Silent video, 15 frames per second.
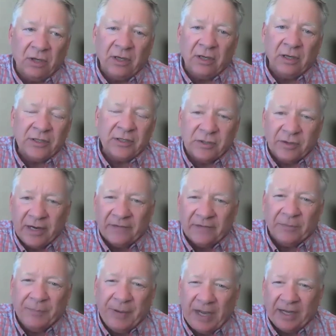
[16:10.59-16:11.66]
also have
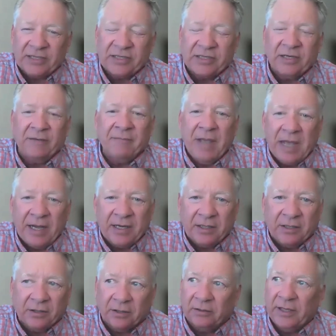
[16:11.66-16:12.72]
to pass a
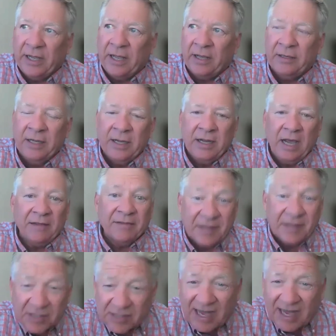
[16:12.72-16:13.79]
medical, and
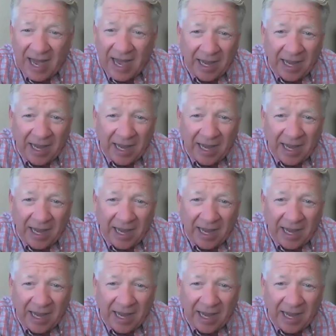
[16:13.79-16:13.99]
this